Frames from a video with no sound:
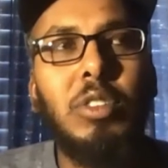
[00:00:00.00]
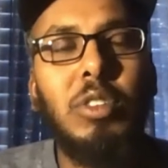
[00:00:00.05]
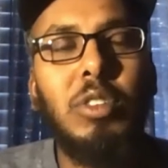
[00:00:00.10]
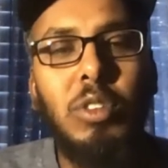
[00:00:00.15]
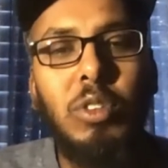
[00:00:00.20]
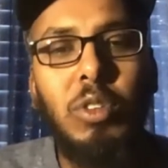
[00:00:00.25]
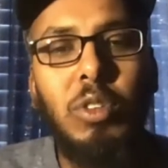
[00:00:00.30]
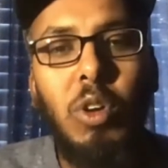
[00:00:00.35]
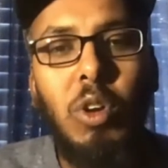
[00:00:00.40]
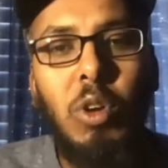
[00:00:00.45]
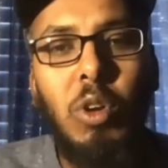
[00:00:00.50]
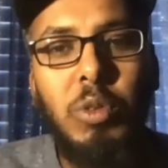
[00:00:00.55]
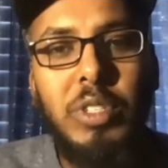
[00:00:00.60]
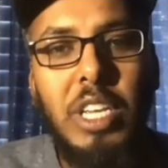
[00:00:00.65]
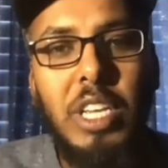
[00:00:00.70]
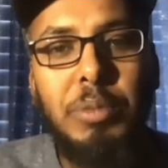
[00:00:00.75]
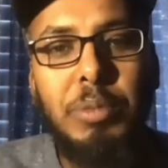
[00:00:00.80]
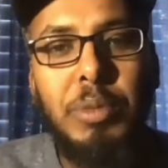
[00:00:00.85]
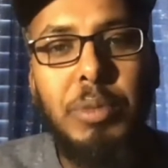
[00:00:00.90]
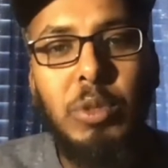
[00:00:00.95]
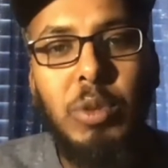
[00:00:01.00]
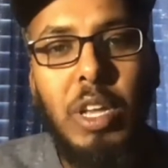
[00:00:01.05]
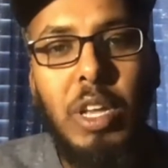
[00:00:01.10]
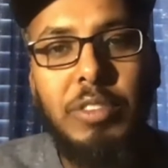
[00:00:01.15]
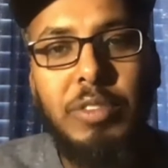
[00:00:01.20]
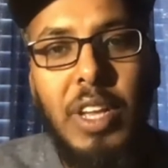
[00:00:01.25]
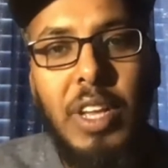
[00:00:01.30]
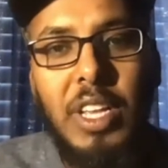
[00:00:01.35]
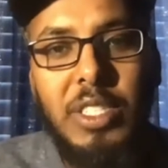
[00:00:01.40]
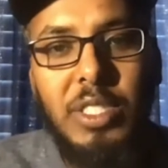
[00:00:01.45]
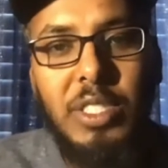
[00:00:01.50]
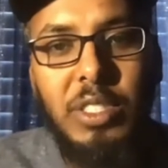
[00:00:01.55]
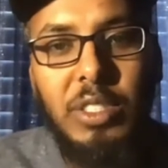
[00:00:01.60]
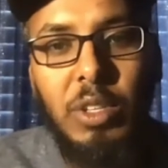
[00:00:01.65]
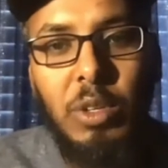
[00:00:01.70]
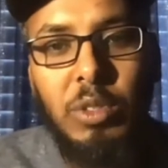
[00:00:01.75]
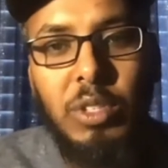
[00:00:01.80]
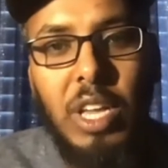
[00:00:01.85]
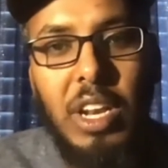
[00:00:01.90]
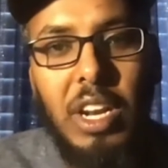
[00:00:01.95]
goal always has been to advance
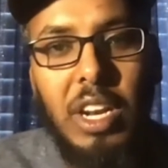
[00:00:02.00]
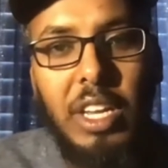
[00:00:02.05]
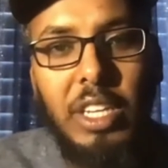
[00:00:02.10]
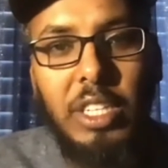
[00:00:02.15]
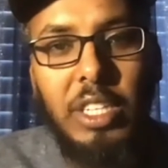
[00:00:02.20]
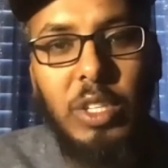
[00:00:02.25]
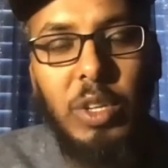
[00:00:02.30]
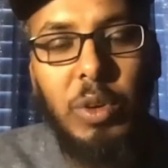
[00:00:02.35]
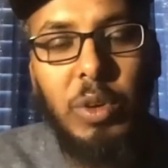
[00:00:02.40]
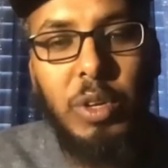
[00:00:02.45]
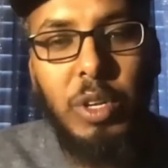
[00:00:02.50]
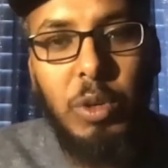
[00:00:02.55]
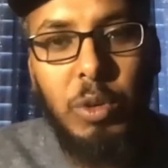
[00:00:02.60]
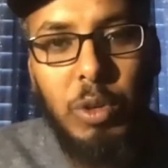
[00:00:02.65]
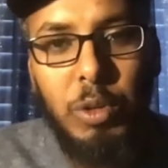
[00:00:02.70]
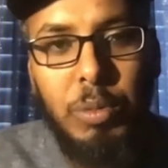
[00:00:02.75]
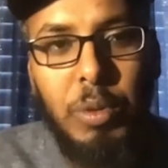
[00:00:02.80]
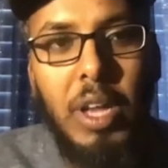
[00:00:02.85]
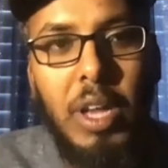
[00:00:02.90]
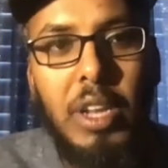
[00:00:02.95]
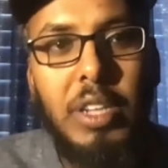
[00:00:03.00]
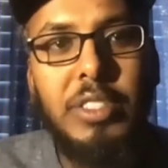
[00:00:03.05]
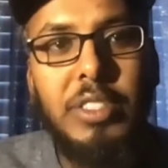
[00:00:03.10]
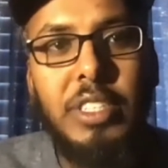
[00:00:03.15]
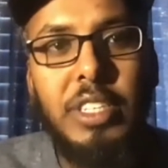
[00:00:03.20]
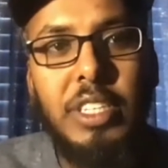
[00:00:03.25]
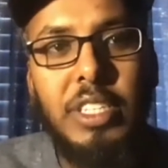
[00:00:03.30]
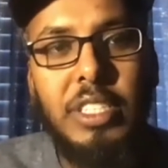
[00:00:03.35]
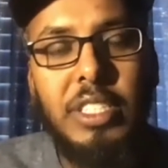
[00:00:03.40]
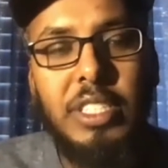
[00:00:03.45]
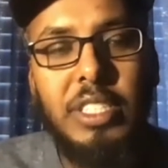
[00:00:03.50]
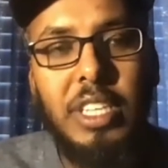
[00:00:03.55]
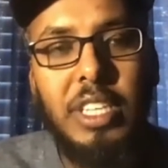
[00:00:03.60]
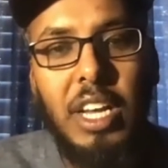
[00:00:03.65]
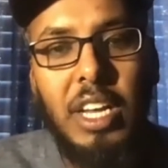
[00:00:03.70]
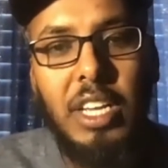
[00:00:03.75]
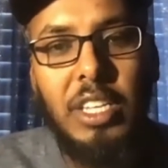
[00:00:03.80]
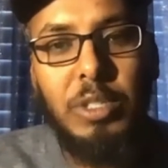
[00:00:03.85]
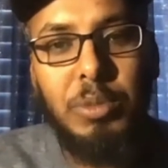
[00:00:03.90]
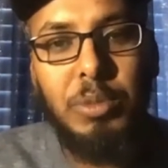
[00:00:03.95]
those kind of like, equity policies,
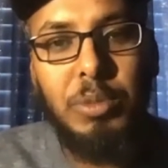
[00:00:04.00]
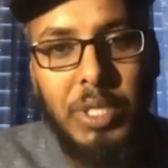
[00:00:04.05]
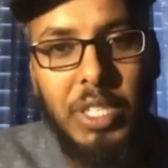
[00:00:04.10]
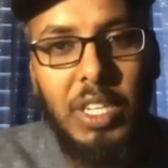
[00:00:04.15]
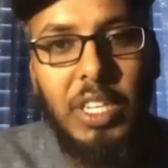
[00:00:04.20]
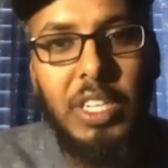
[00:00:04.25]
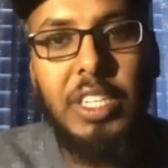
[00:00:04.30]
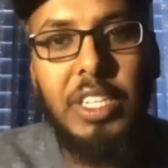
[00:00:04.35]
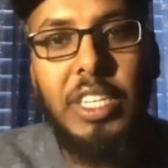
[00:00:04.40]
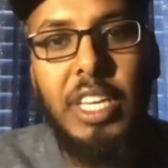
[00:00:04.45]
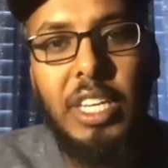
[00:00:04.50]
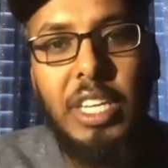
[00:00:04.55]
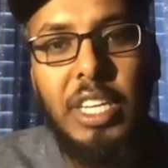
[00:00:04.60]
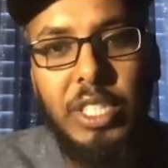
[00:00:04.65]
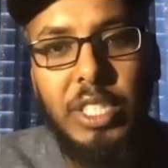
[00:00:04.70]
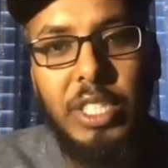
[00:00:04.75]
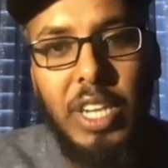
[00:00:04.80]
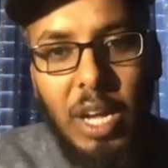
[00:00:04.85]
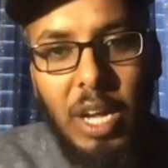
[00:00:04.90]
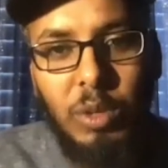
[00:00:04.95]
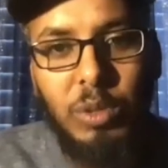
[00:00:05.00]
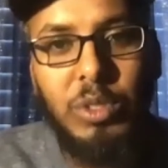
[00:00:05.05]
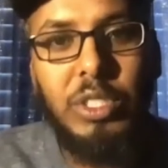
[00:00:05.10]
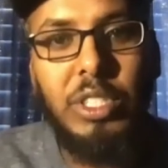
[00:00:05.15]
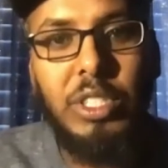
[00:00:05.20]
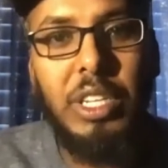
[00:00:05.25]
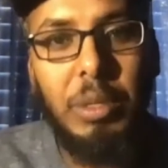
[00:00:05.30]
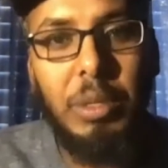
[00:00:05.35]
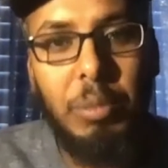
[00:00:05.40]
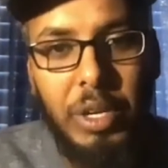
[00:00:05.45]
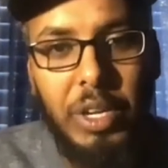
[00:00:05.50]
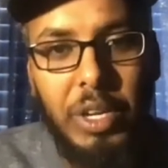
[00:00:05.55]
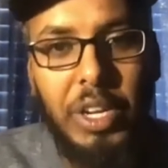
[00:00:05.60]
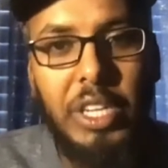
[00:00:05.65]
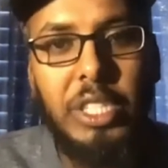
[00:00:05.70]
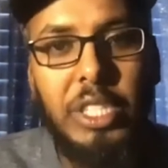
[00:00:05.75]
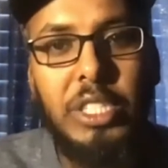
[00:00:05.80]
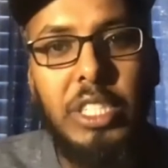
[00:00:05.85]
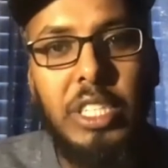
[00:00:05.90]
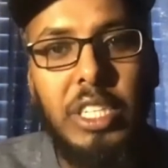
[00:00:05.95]
especially in education, housing,
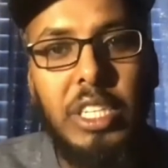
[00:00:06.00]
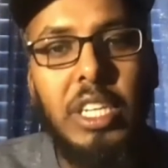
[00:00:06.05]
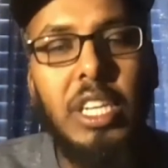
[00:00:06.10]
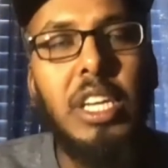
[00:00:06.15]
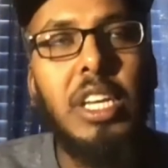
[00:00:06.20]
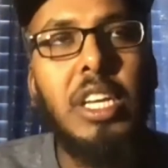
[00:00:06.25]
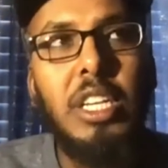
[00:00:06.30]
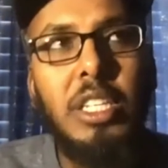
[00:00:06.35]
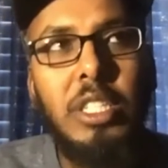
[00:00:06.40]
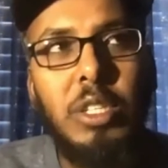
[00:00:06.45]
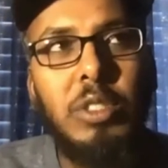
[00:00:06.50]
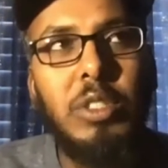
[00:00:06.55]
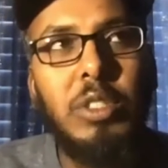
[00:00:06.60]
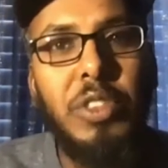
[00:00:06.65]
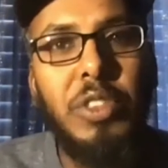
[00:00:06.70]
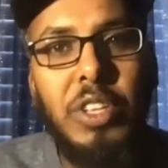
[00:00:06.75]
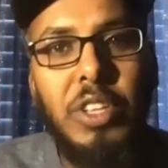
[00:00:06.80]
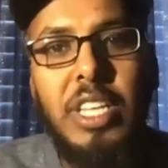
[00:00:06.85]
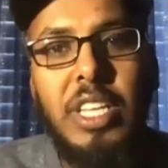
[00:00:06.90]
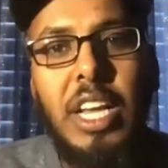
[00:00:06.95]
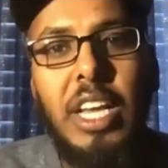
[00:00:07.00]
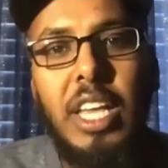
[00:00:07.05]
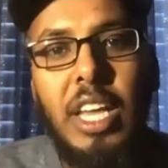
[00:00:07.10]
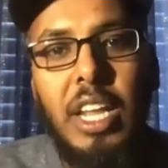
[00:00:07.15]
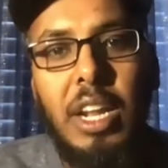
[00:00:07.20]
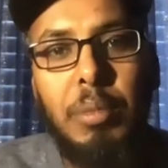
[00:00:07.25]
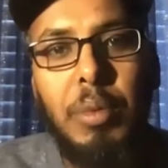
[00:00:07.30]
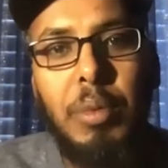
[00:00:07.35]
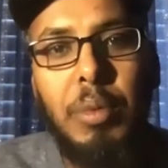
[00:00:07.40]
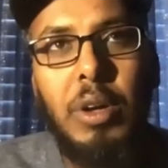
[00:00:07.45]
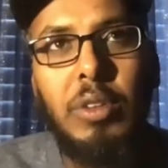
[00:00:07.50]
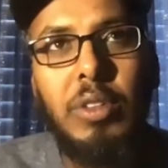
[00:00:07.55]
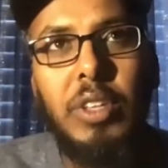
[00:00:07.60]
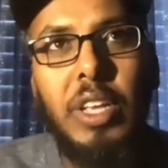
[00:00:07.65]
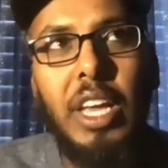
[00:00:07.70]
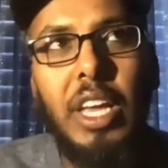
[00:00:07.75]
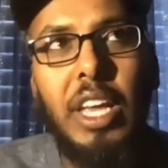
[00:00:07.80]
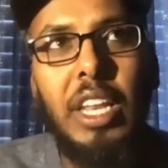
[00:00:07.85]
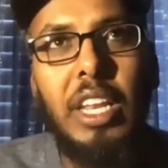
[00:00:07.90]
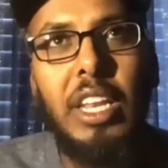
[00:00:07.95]
immigration. Those are things I care about.
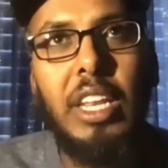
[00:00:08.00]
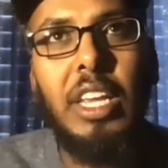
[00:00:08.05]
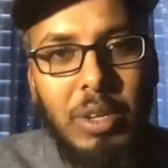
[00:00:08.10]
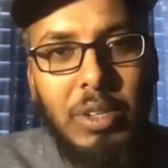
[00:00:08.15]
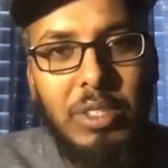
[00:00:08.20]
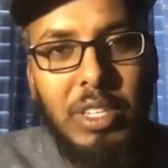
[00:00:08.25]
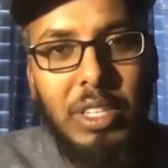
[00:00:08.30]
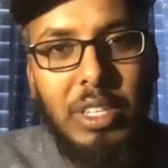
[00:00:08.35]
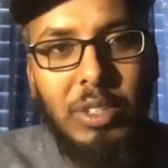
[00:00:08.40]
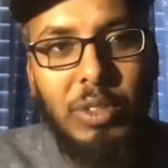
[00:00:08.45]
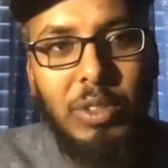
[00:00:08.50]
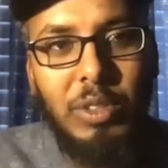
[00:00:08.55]
And I was like,